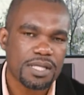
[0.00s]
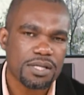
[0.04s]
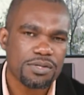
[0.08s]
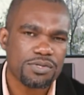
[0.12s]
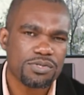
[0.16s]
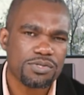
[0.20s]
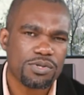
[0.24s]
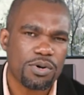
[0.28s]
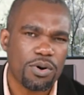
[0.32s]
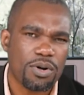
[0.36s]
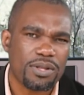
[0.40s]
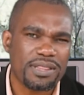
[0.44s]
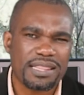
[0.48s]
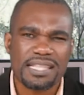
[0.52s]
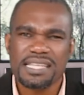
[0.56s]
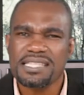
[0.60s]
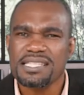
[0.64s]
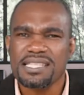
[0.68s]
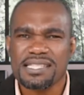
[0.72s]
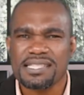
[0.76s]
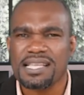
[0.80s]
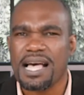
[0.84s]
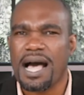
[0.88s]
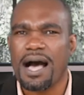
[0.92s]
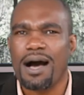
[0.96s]
So this
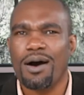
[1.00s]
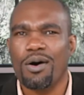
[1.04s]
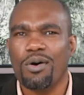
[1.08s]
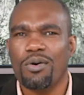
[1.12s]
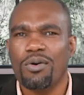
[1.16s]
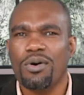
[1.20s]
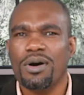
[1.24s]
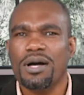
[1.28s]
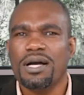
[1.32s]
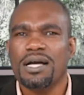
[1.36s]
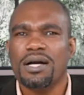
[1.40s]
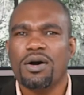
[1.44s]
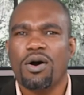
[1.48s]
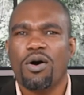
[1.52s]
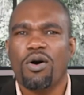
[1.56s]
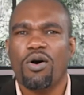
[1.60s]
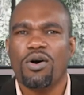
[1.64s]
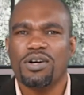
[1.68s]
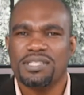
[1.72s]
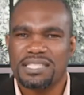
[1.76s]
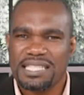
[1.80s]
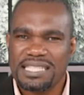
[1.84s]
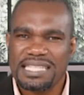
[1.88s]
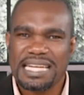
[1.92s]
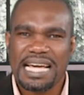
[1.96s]
is how
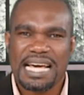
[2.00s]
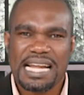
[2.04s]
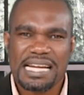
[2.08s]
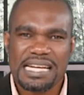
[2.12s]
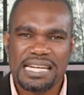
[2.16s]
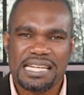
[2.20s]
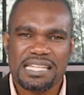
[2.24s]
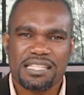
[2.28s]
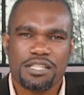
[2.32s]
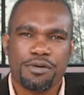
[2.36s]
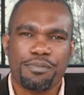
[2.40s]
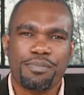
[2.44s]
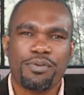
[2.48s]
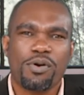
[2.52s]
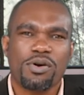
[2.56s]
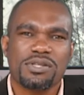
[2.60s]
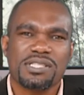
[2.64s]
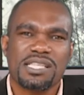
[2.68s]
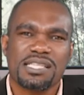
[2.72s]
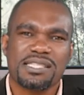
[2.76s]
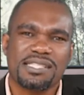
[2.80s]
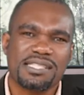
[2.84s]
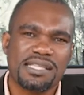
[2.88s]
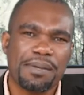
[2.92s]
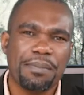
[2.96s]
ordinarily the
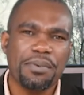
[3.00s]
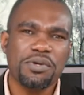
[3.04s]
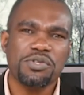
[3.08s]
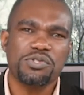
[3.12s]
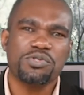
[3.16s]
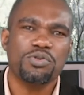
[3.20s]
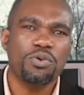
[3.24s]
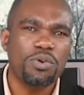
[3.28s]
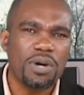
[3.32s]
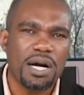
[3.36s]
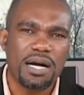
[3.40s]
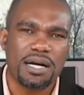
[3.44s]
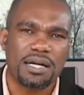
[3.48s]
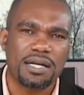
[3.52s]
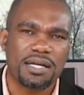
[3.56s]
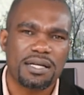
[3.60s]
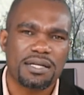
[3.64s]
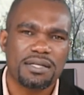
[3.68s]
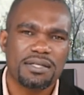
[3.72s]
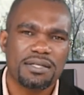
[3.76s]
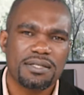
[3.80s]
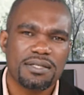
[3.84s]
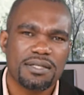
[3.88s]
process is supposed to work.